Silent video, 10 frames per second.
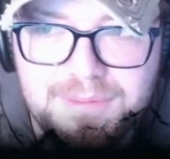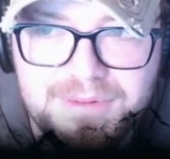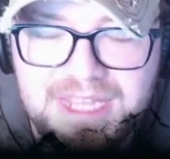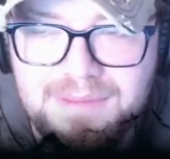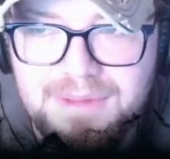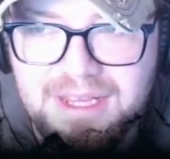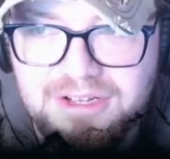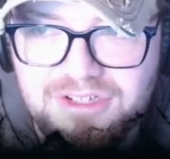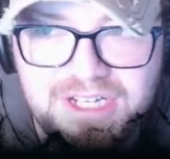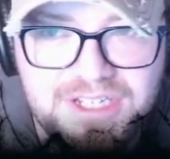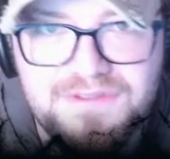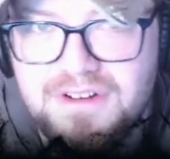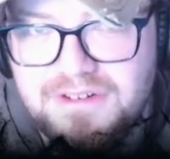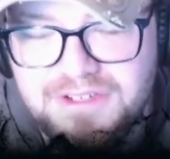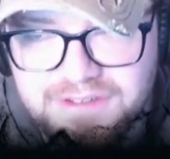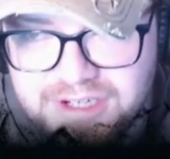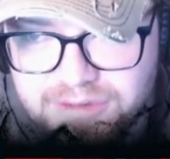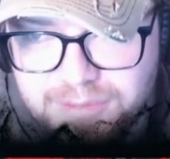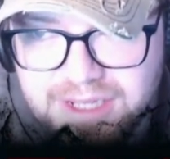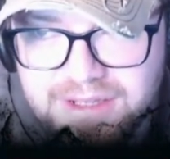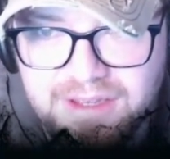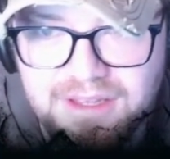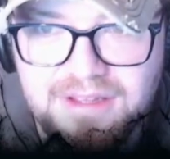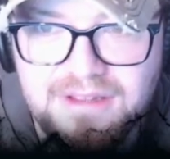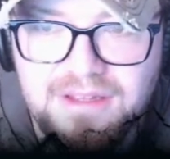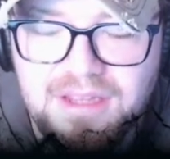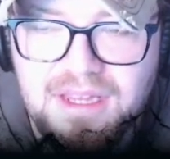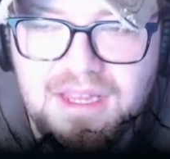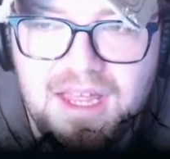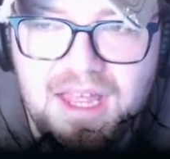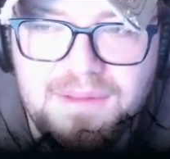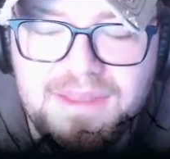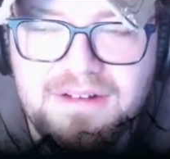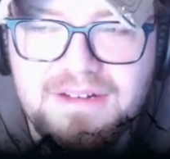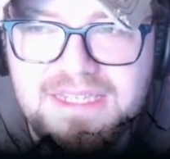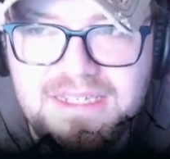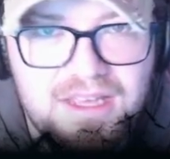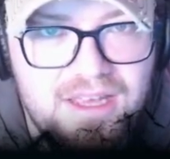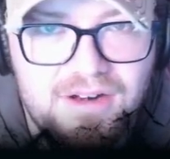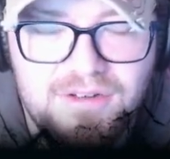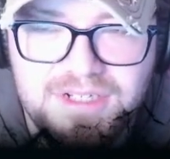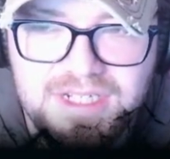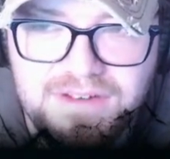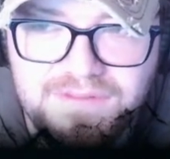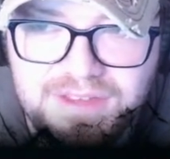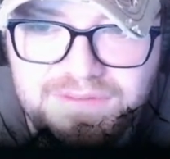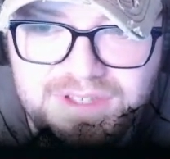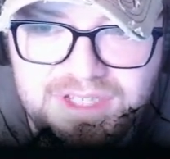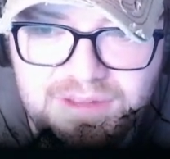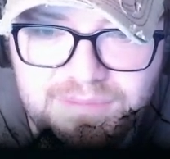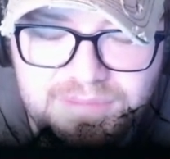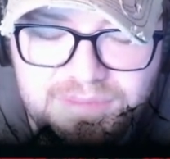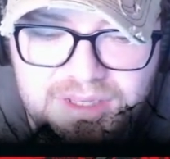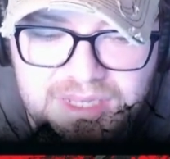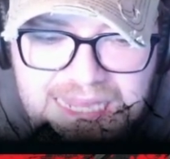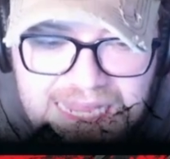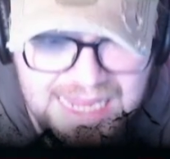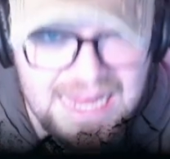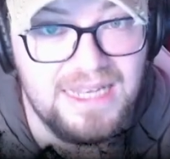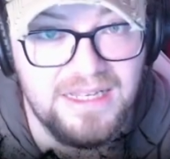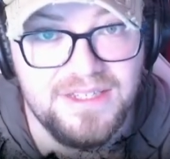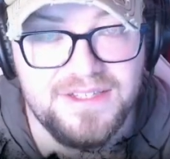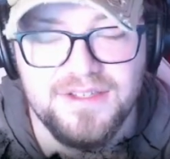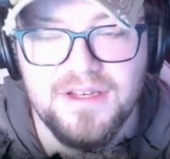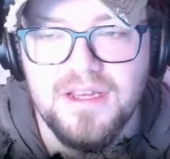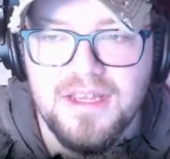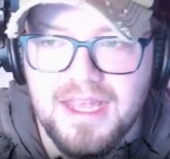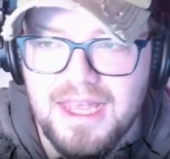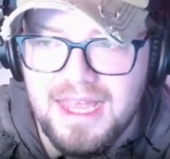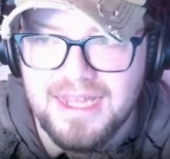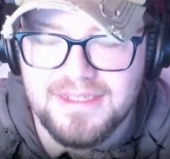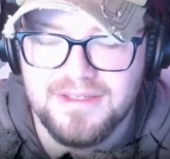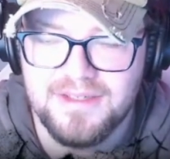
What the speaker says: on there being a transference to the little pale girl. There is dialogue to kind of give some hints at